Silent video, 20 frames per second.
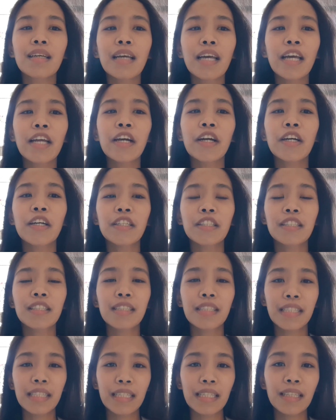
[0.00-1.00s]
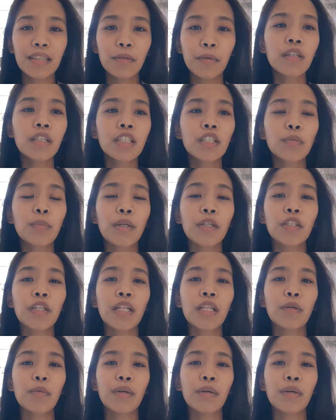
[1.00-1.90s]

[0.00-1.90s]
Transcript: it hurts still, especially